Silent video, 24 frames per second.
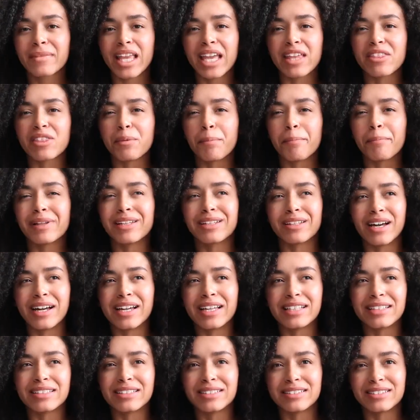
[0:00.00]
And the
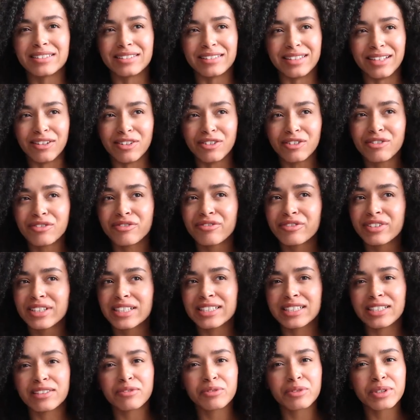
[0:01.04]
plot itself
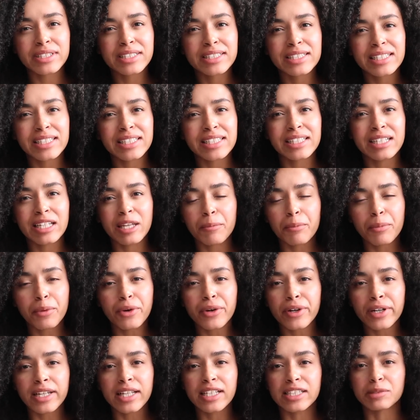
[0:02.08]
isn't really
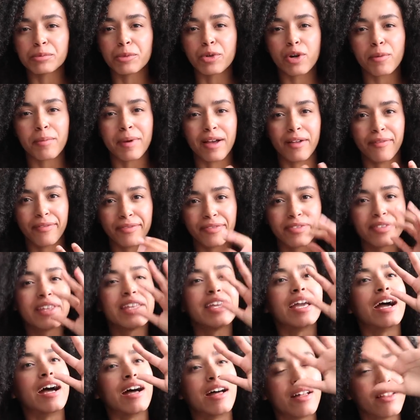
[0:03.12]
important. It's more about
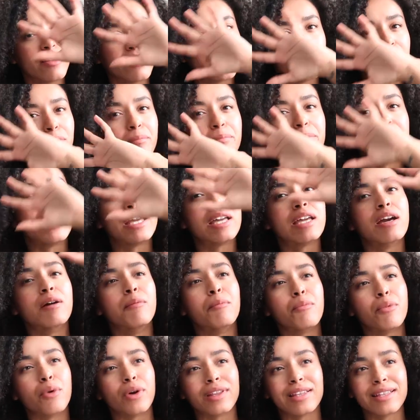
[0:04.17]
the big
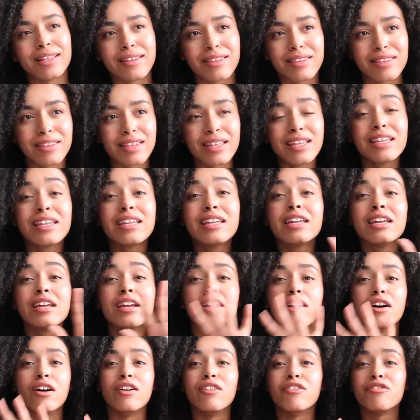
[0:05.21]
umbrella thinking
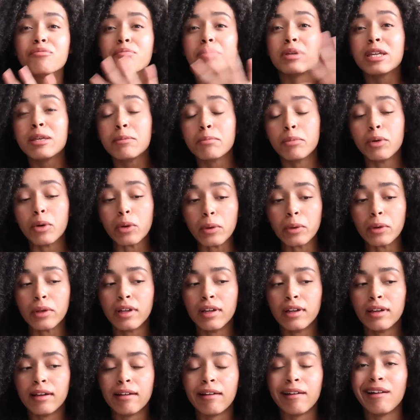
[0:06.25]
of people.
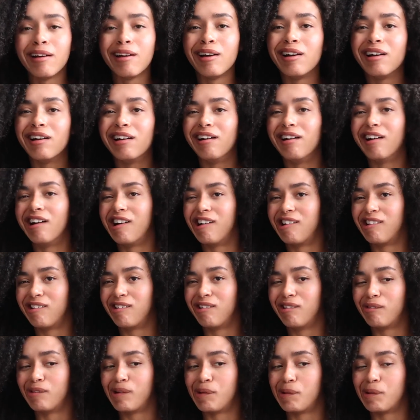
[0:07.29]
I don't
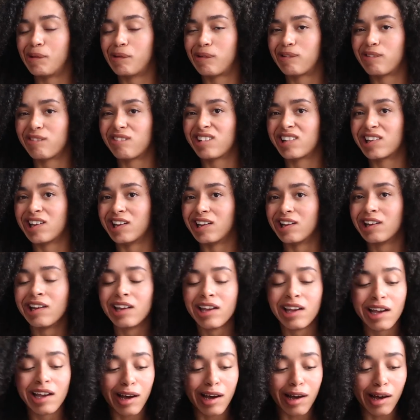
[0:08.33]
know if I want to reread it.
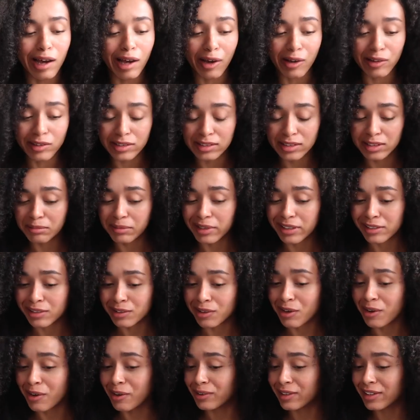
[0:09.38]
I honestly might
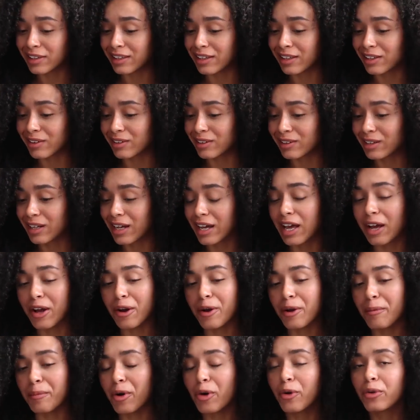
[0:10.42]
unhaul it later.
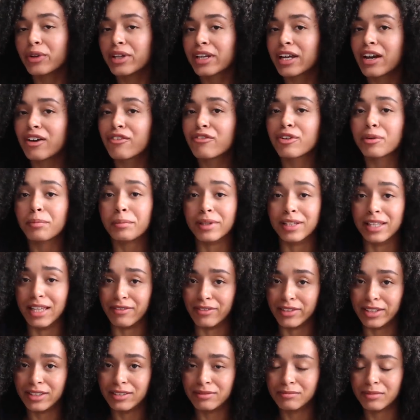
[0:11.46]
I'm holding out for
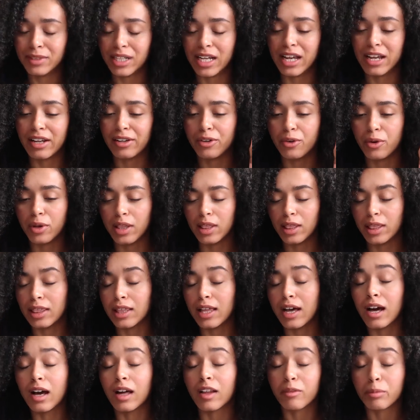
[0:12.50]
Beloved. I know a
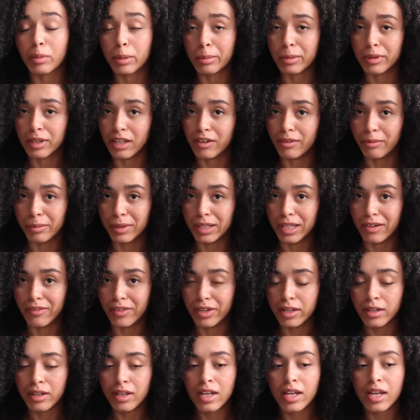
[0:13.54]
lot of people love
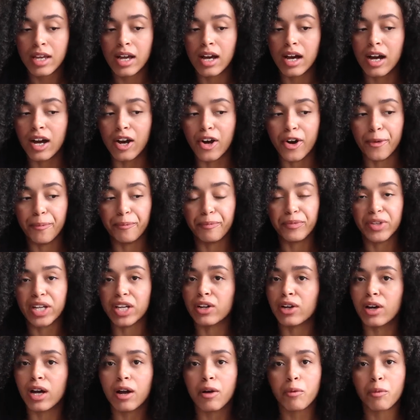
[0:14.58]
Beloved.
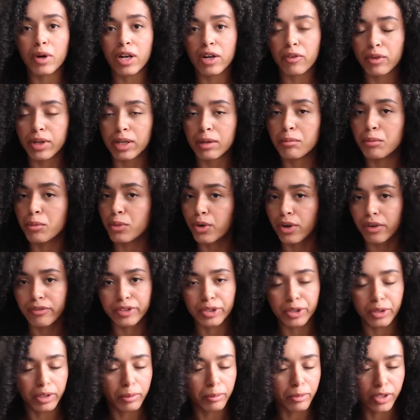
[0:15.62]
And I want to read more of
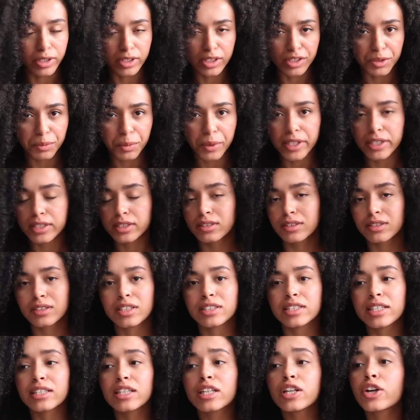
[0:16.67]
Toni Morrison's works,
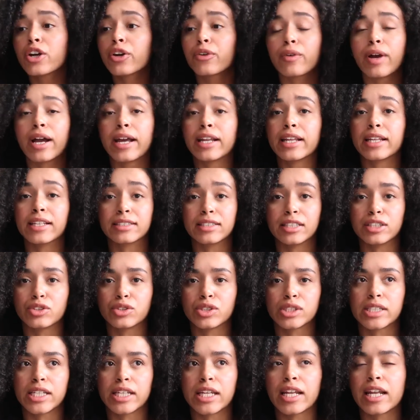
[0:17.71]
because I think her writing is
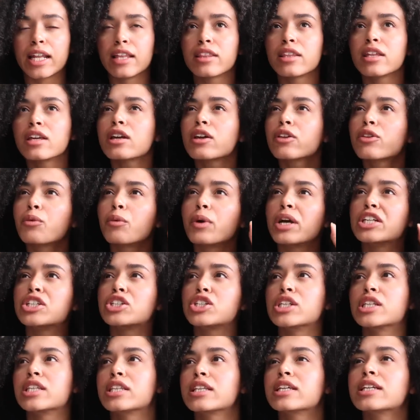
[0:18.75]
interesting, and I think the way
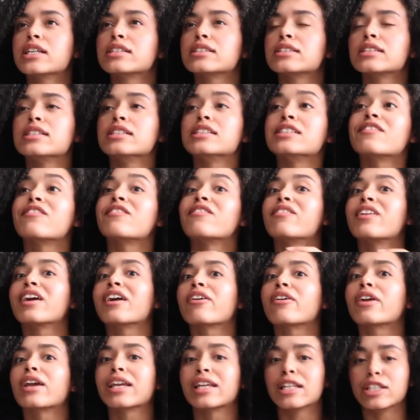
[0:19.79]
she thinks is very